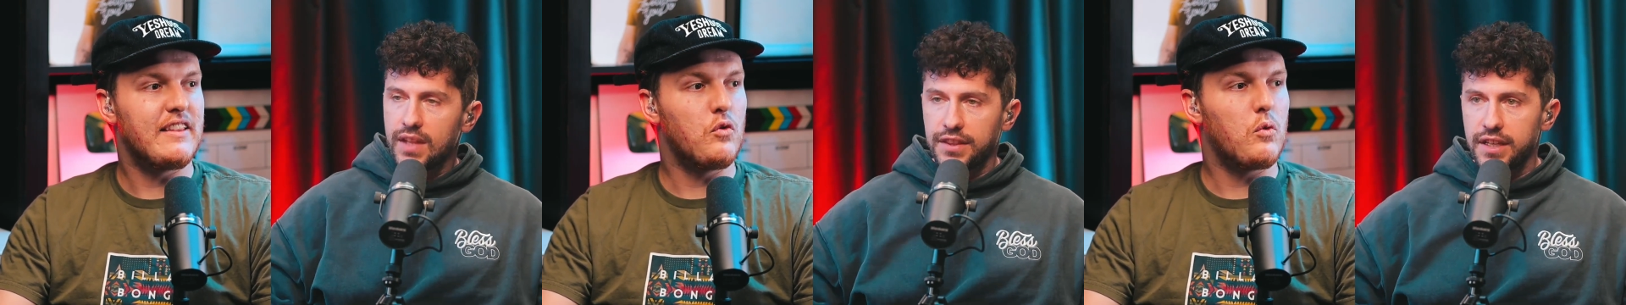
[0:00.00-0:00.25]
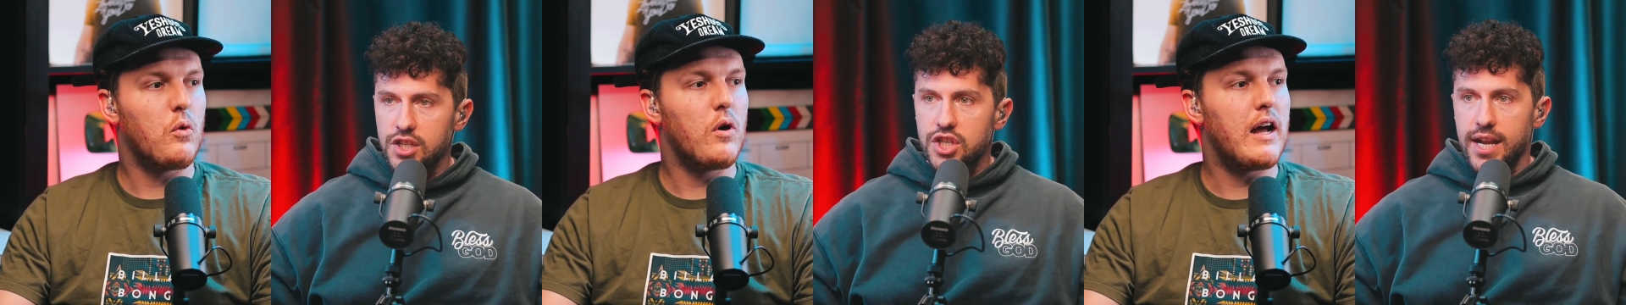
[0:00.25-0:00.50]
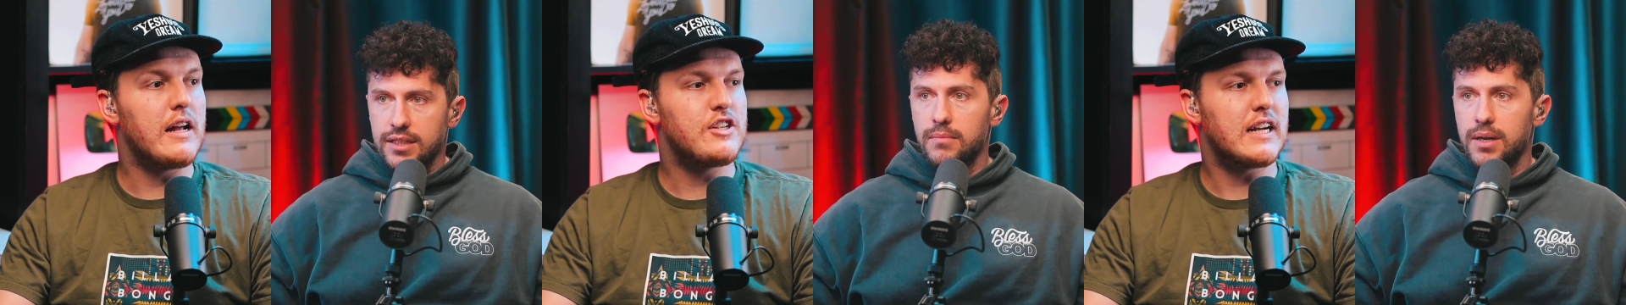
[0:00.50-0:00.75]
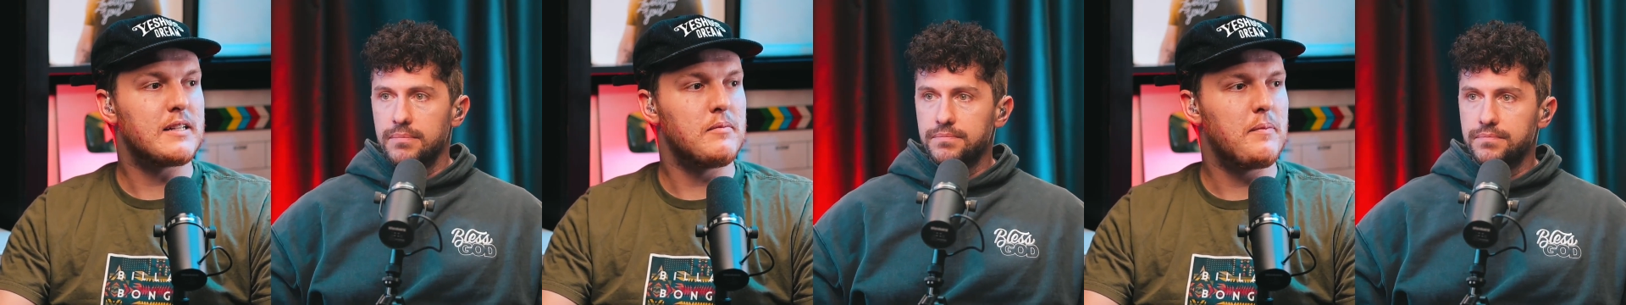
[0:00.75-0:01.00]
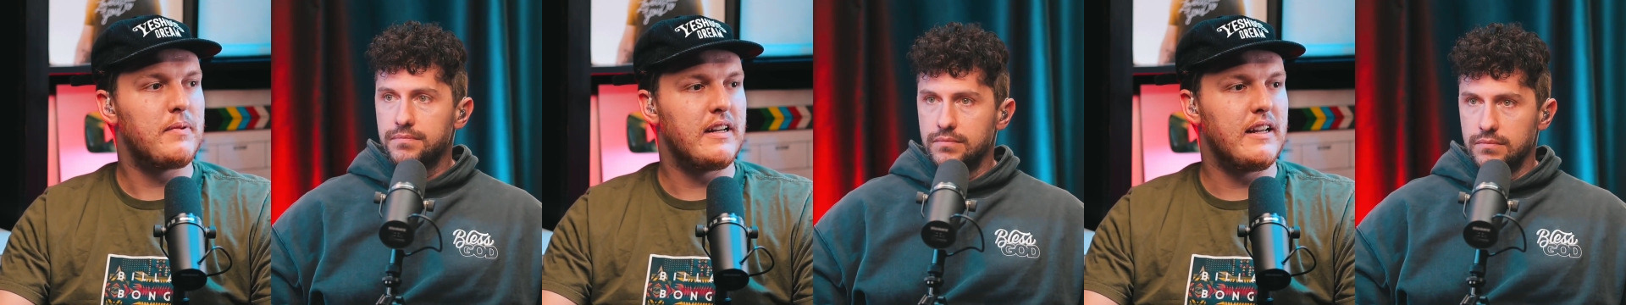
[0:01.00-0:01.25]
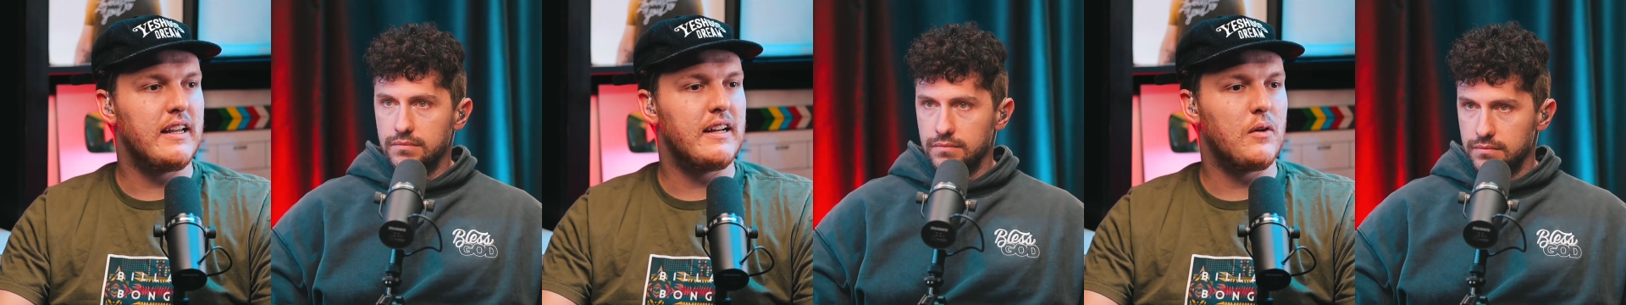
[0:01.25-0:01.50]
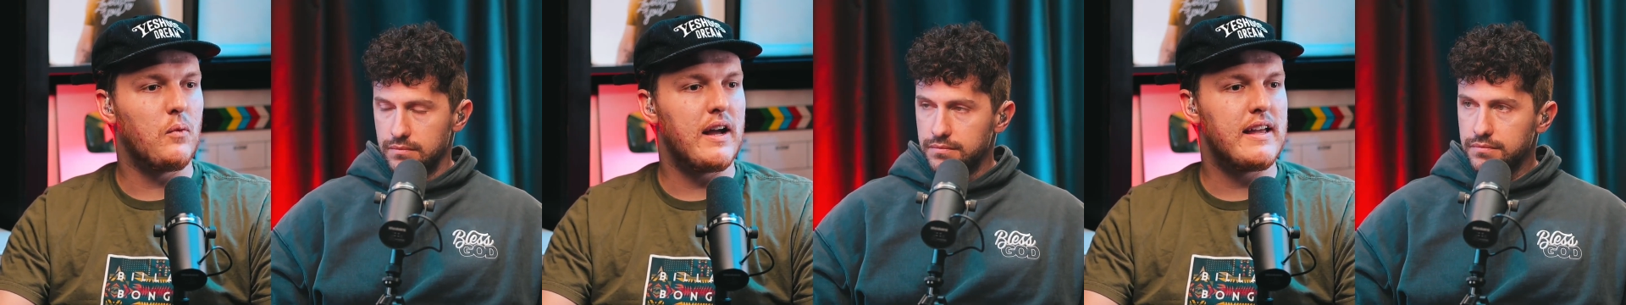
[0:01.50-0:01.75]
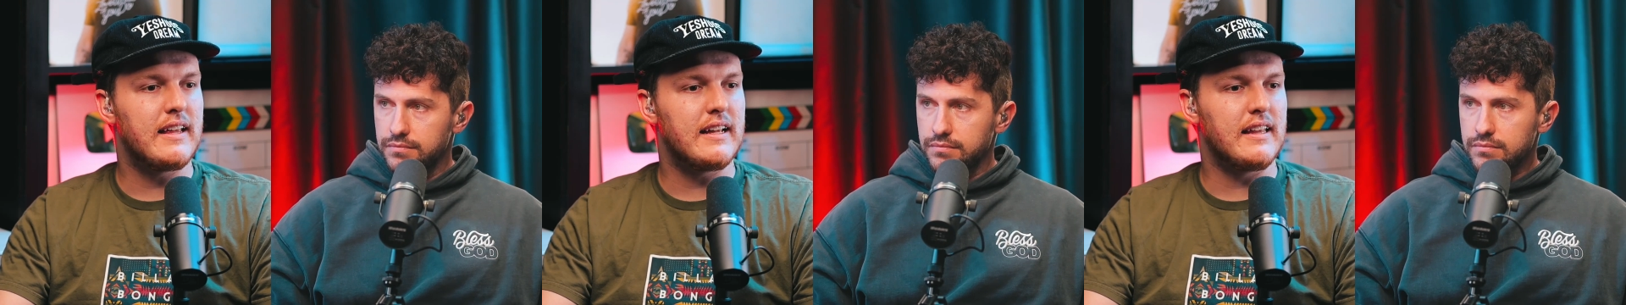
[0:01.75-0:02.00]
Speaker 1: that, I think it jacked, well, him, I jacked up. him up in a in a
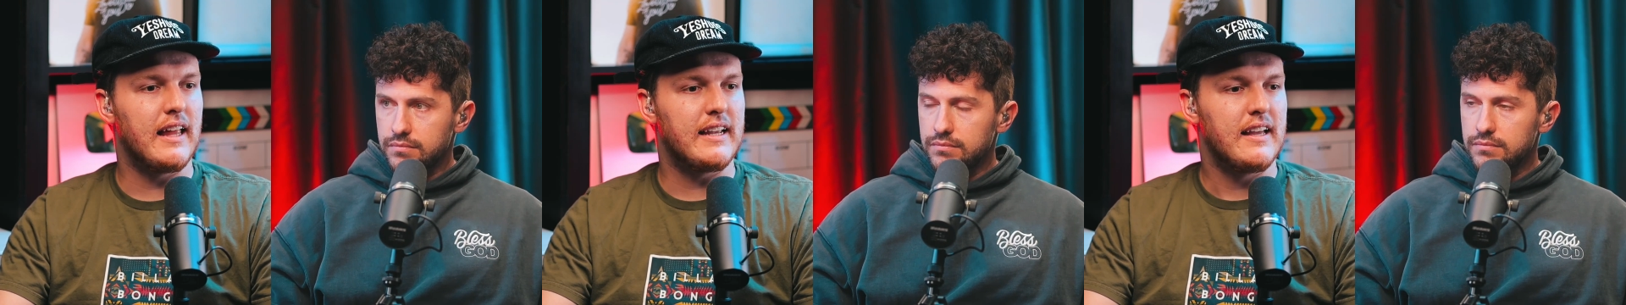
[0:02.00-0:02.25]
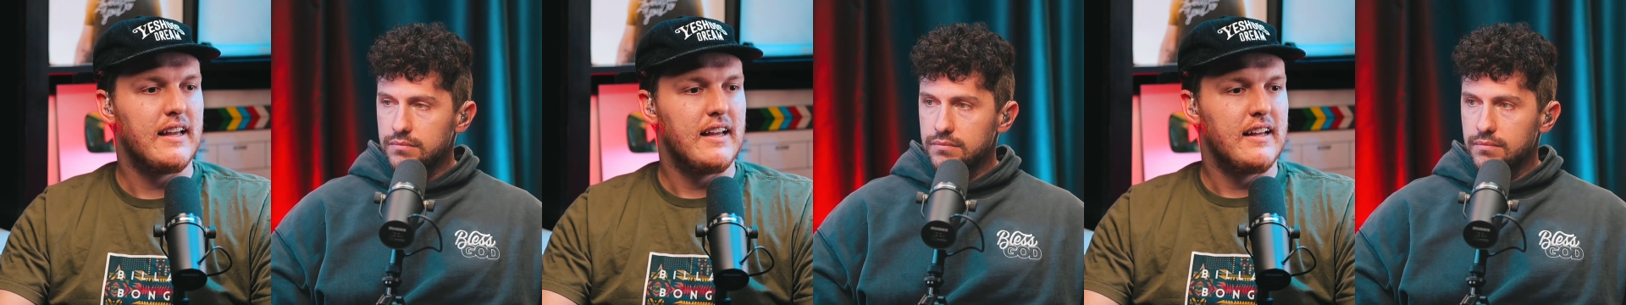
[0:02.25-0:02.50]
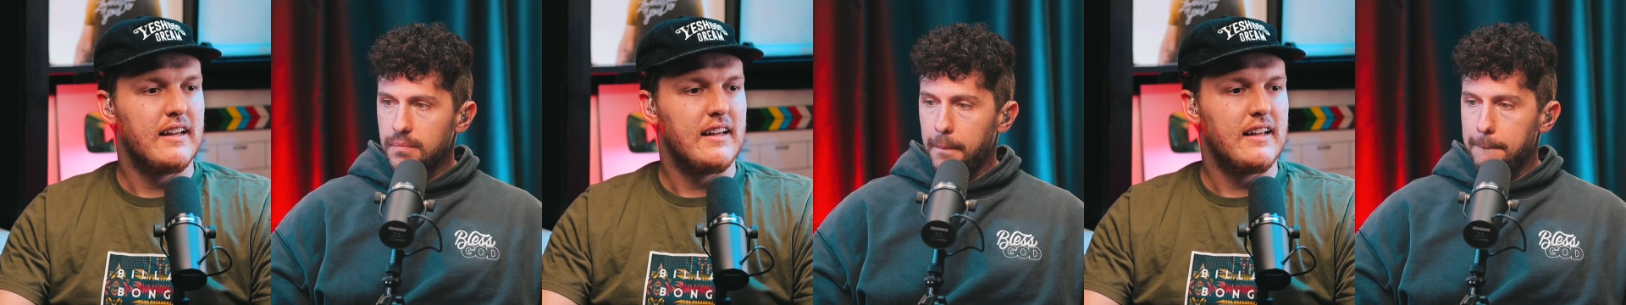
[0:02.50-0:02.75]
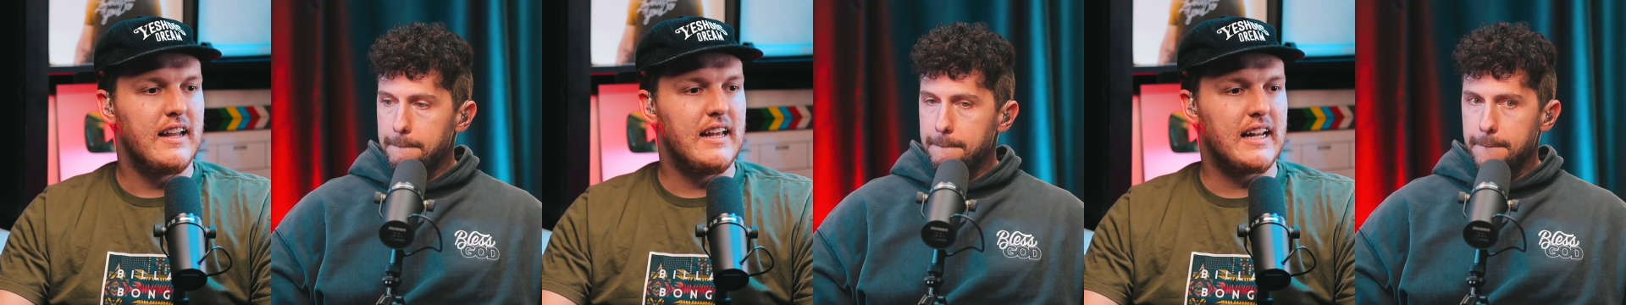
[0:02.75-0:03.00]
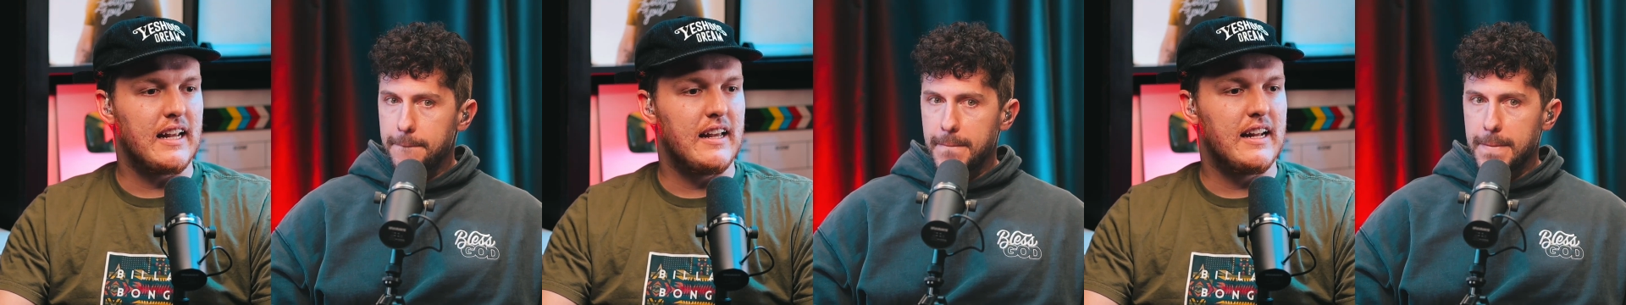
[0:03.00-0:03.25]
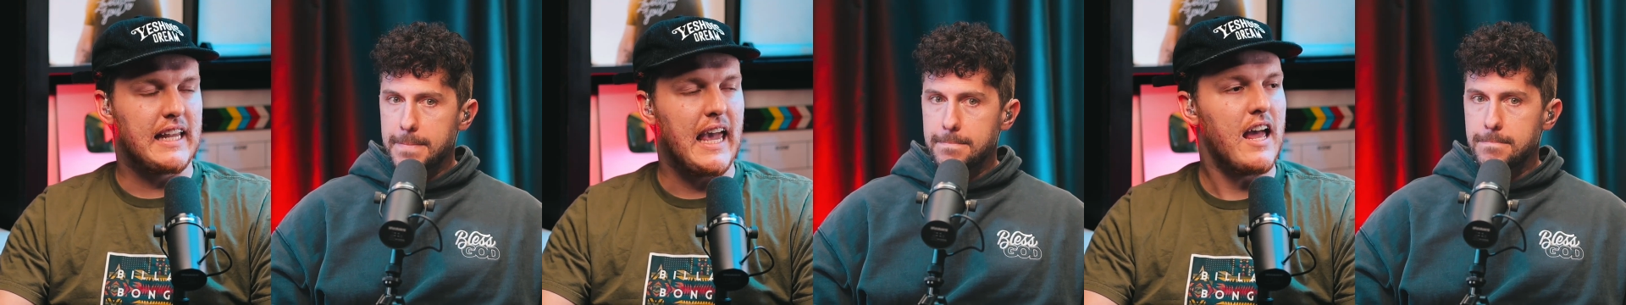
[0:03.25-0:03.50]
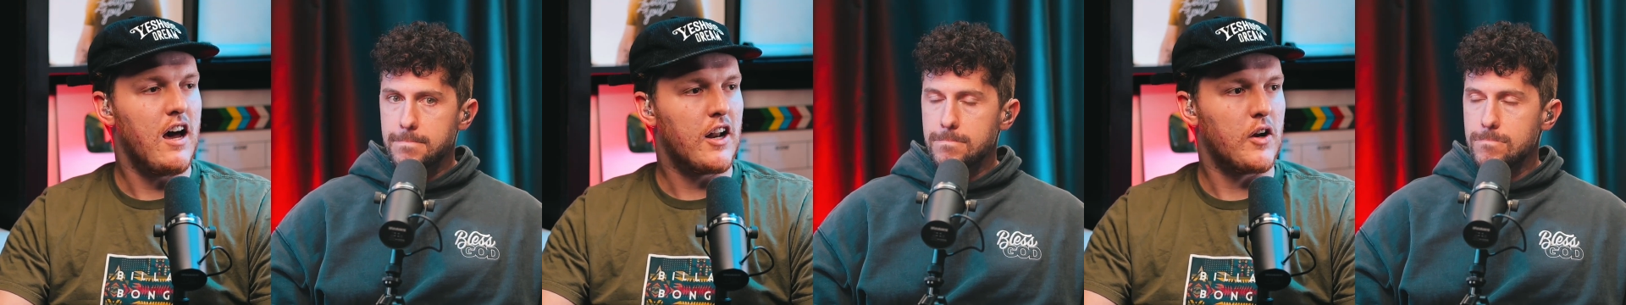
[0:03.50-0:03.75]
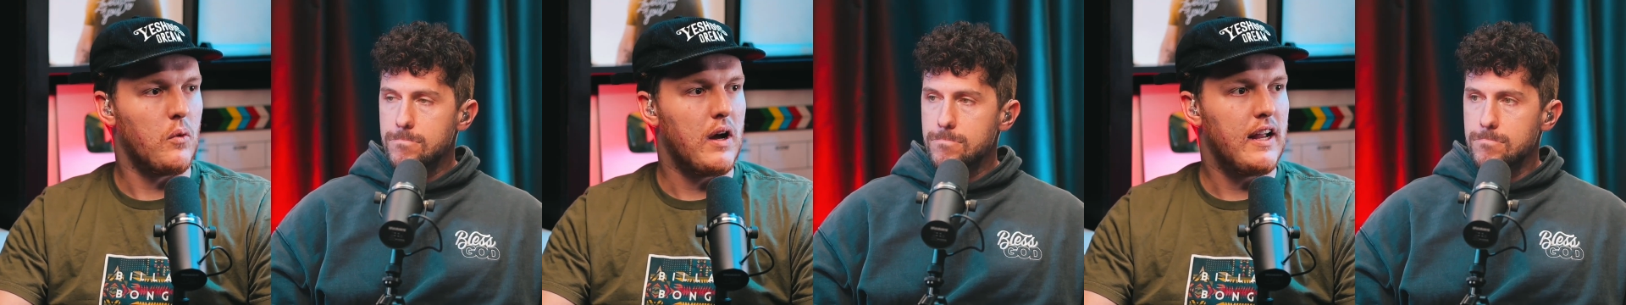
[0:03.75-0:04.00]
way that like in a in a
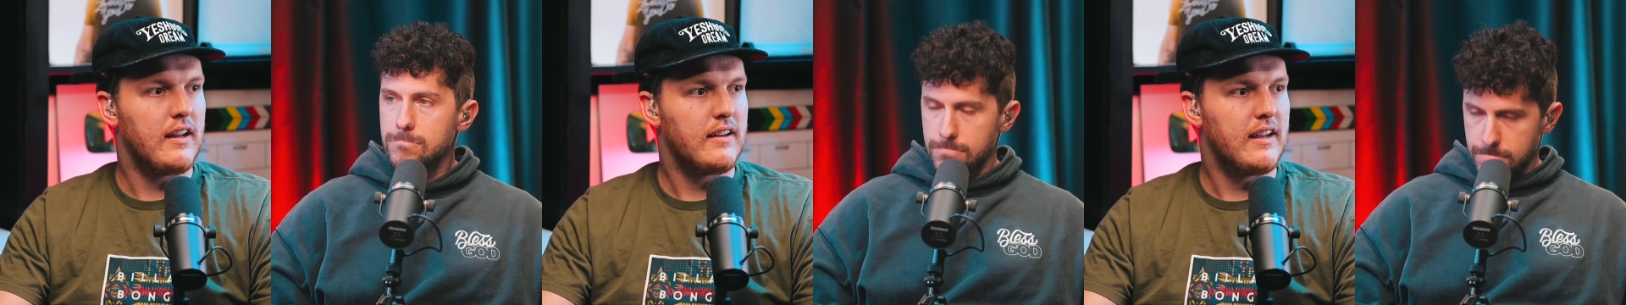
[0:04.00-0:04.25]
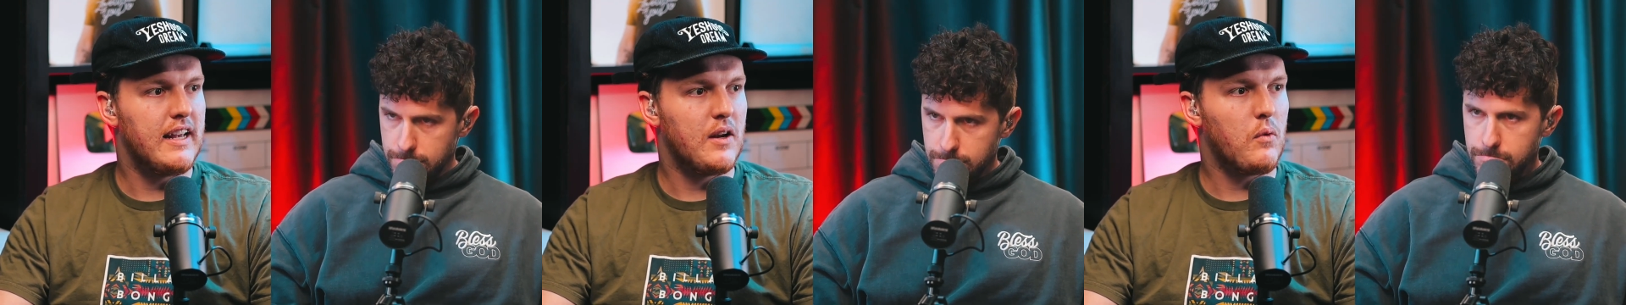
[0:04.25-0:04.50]
chaotic way, mm-hmm.